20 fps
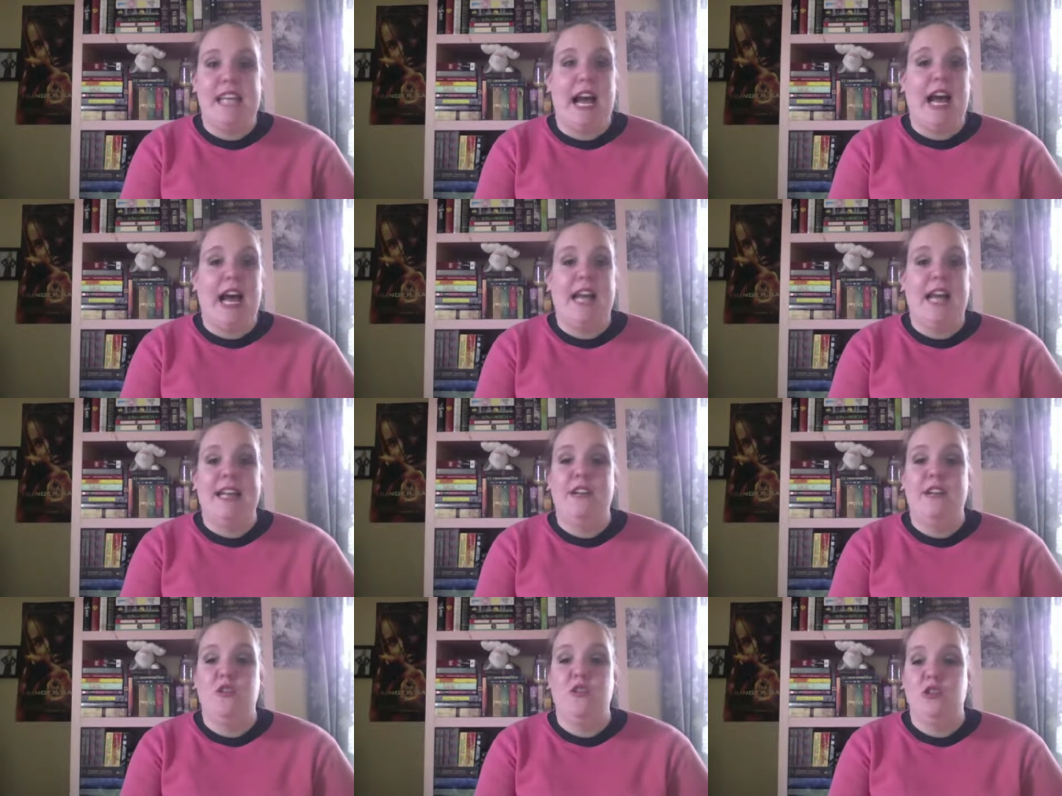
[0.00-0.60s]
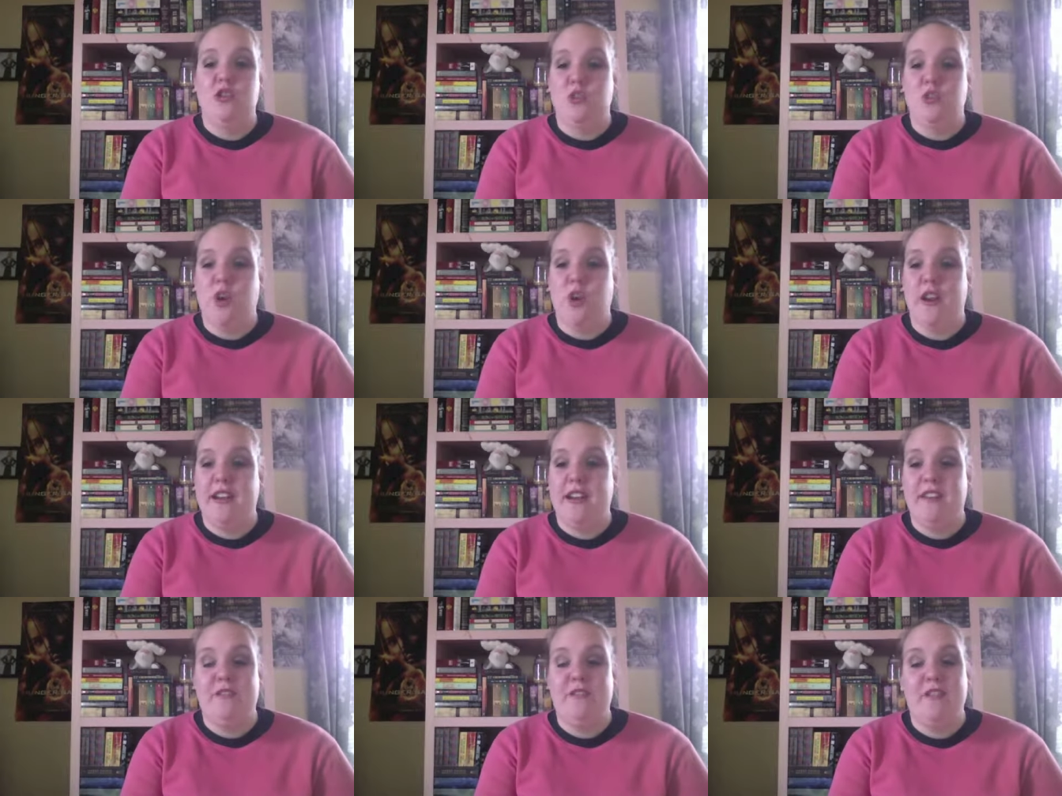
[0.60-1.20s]
I
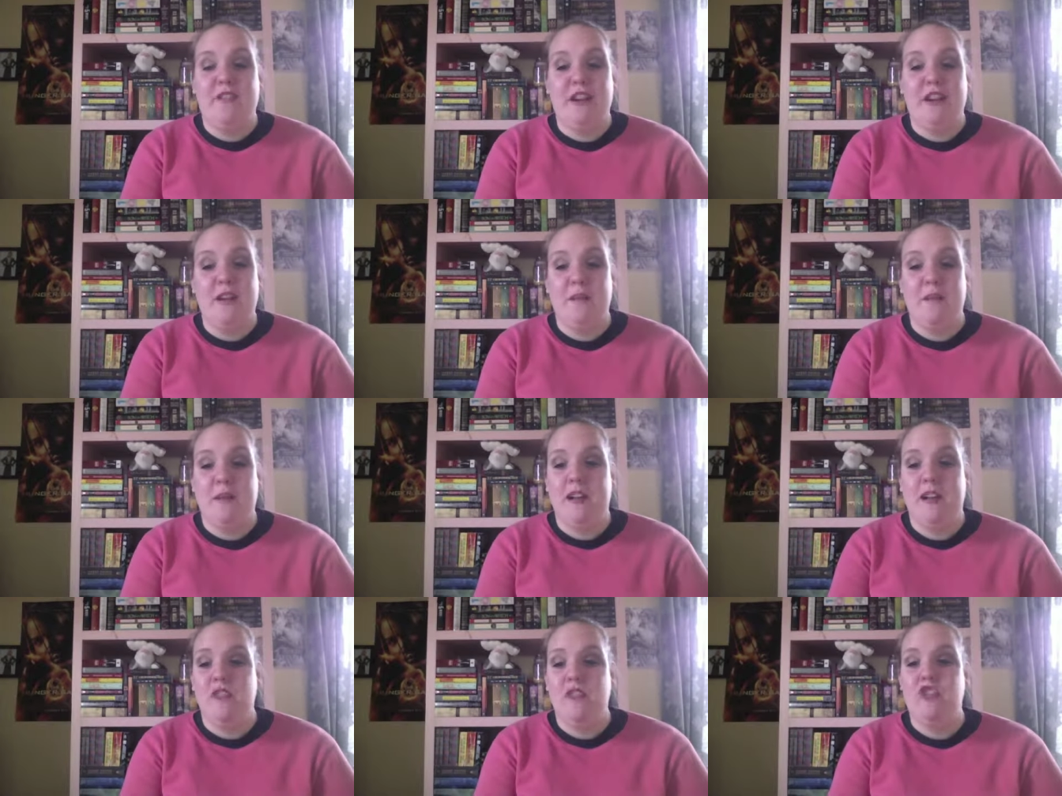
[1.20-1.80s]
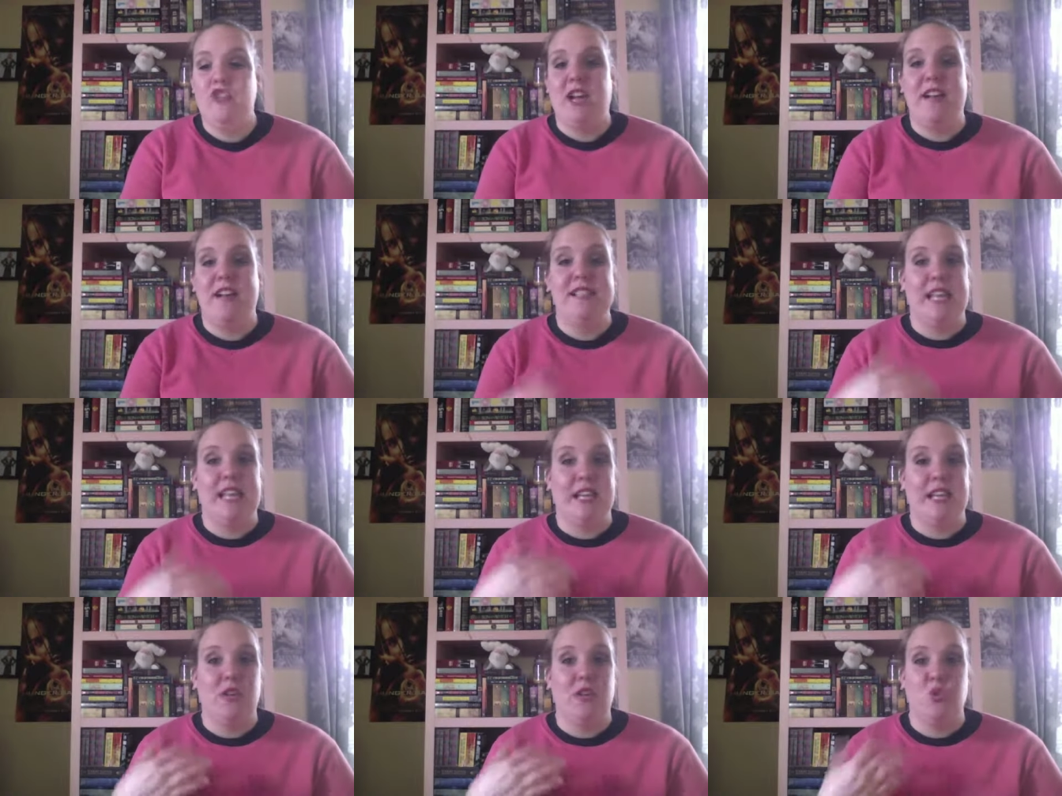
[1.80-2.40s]
enjoyed it very much, as
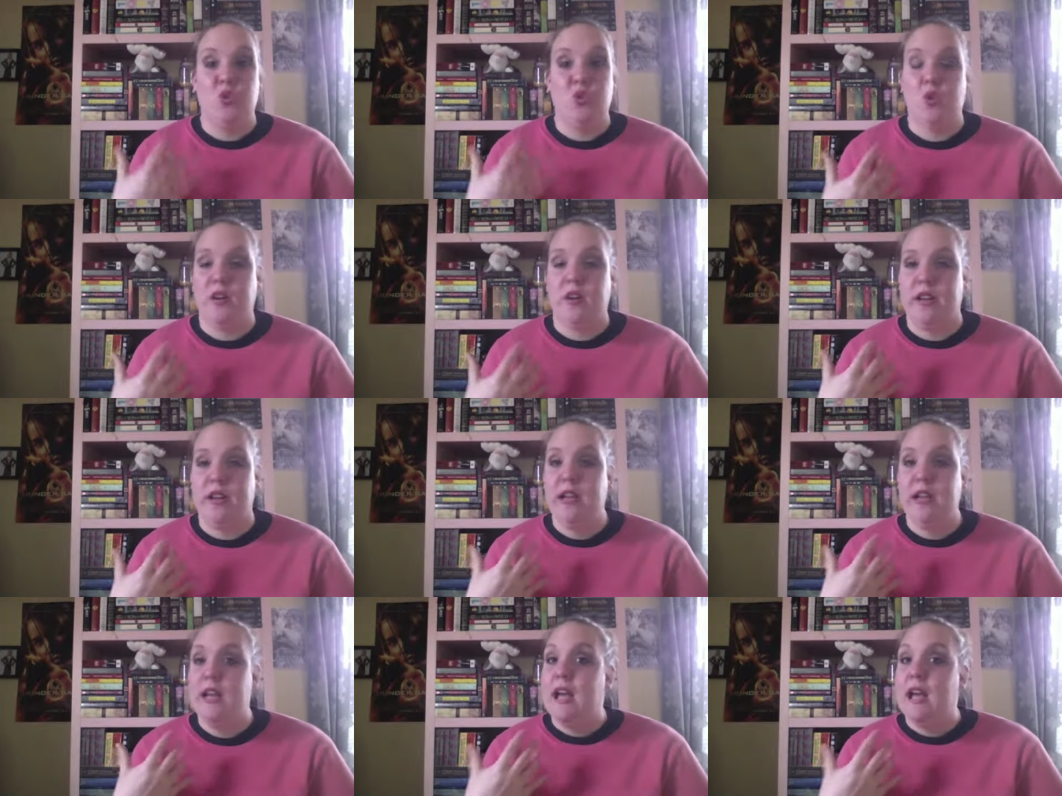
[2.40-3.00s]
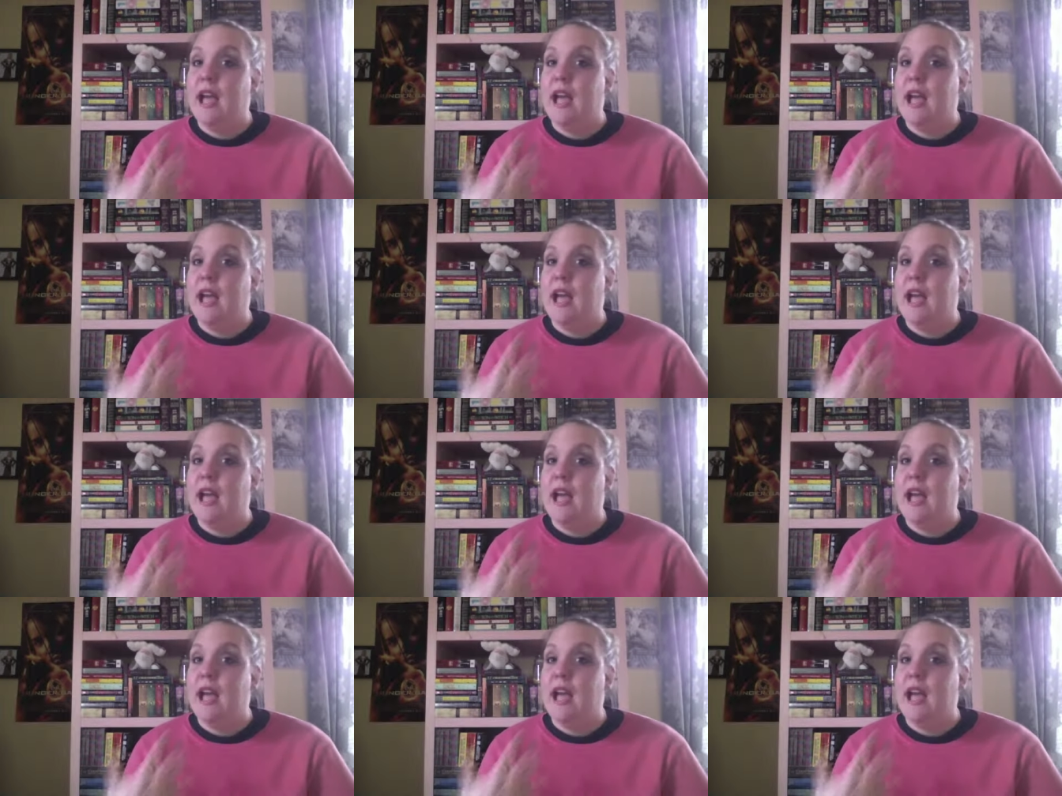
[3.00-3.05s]
I enjoy